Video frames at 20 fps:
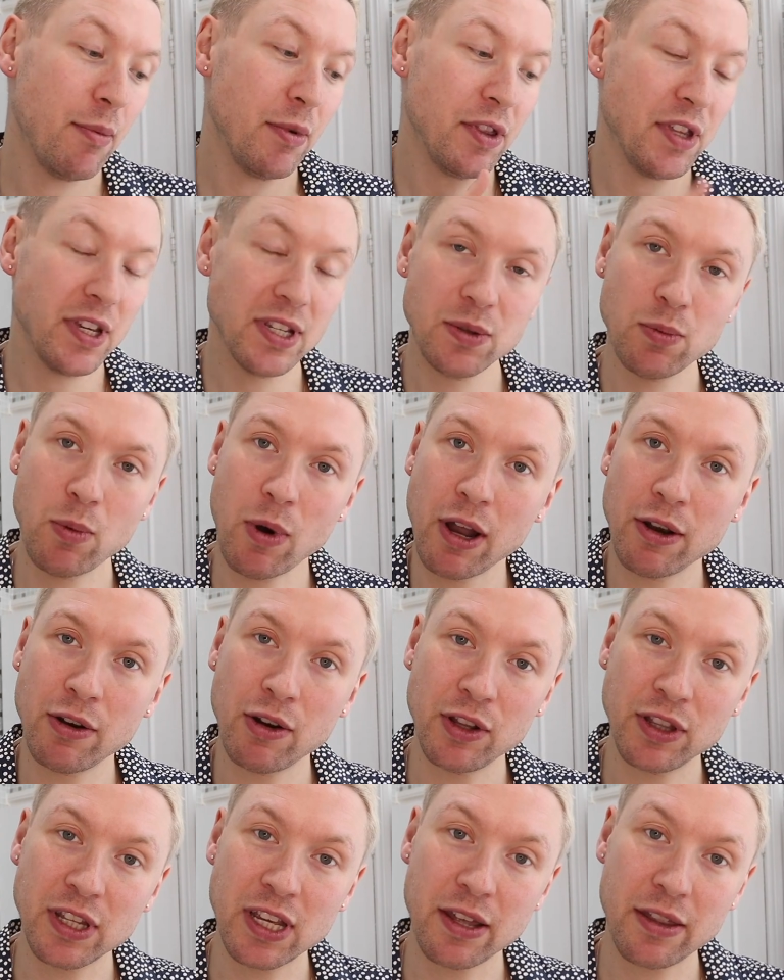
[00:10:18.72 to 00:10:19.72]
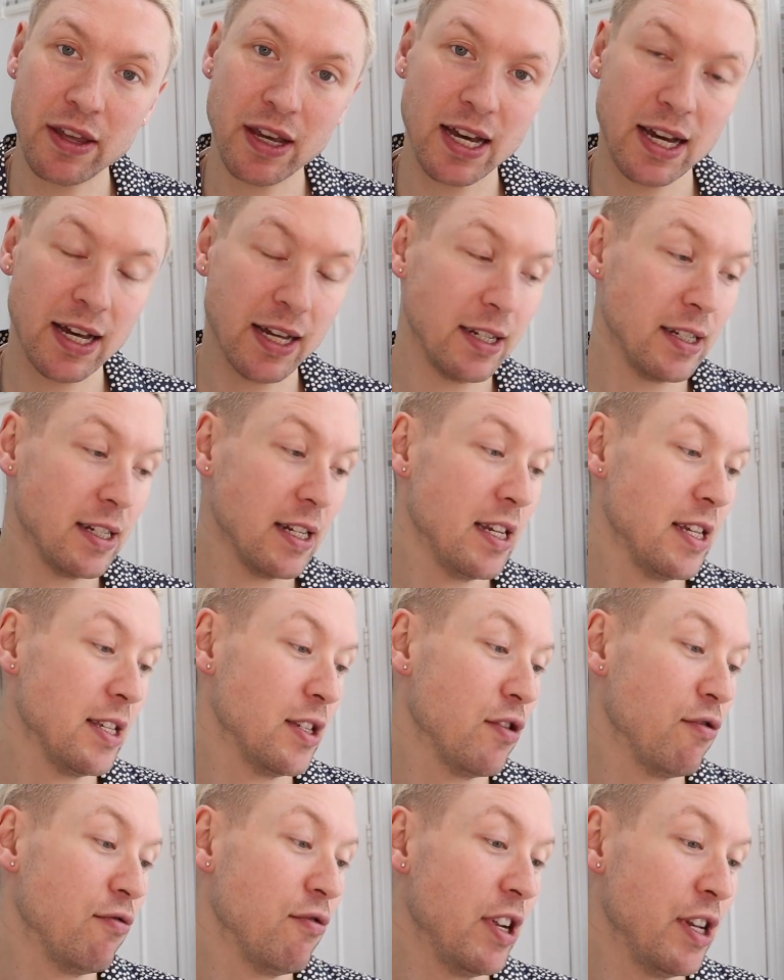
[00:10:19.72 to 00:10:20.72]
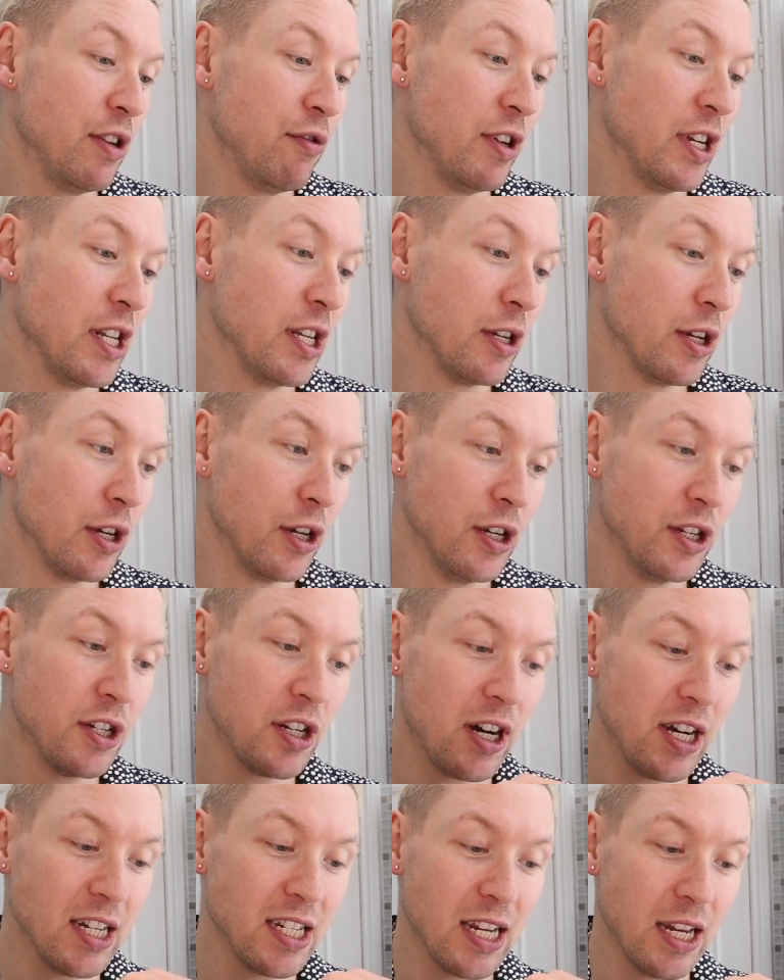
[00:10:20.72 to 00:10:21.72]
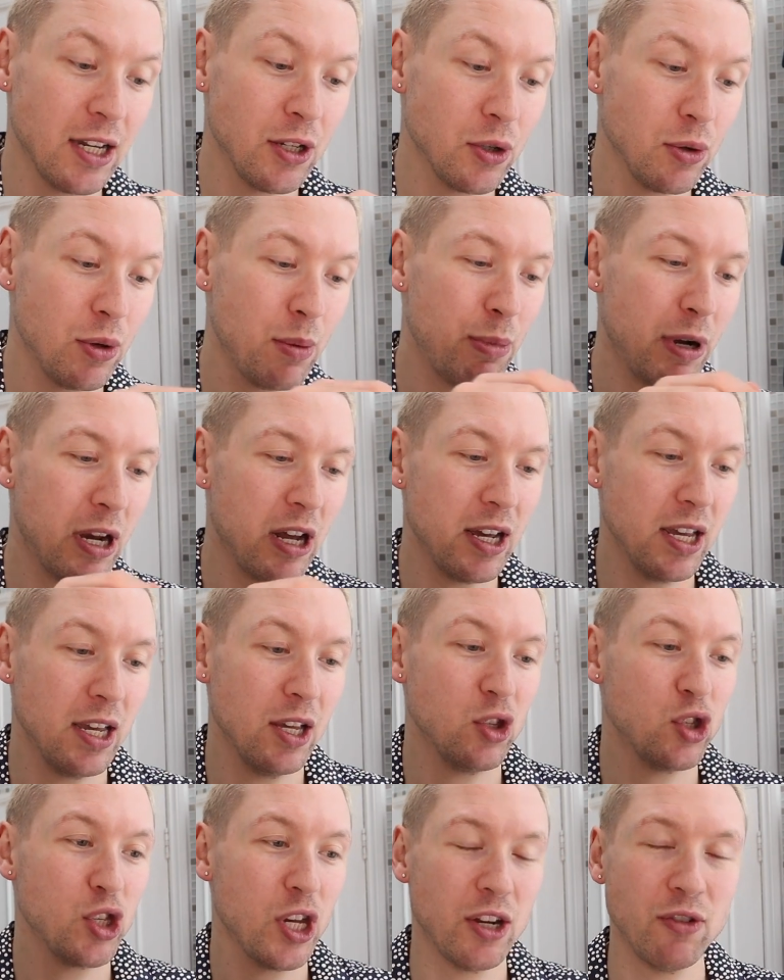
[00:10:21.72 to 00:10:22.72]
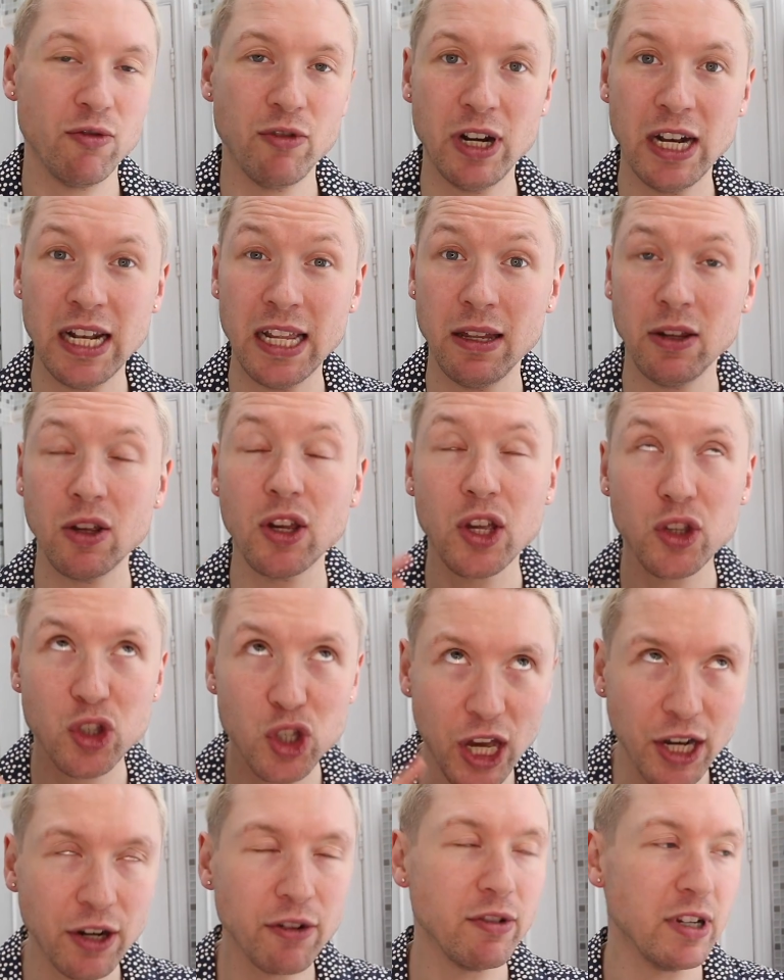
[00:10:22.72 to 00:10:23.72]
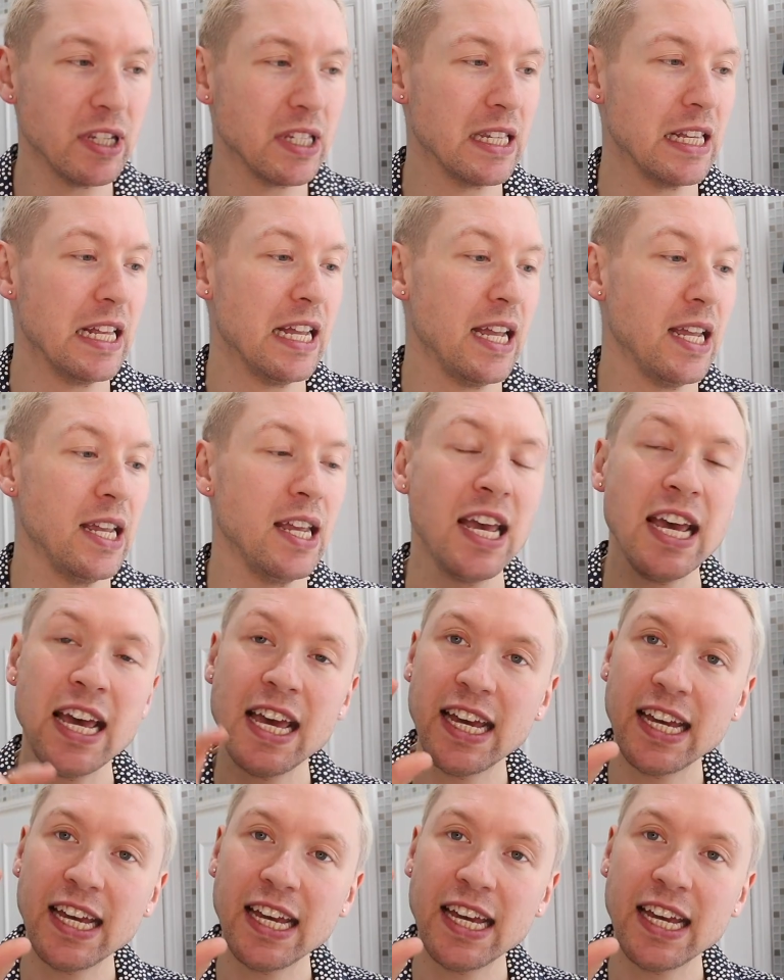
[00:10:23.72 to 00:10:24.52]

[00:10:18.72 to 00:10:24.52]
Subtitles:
This one, on the other hand, is really, really good. I tend to apply it generously.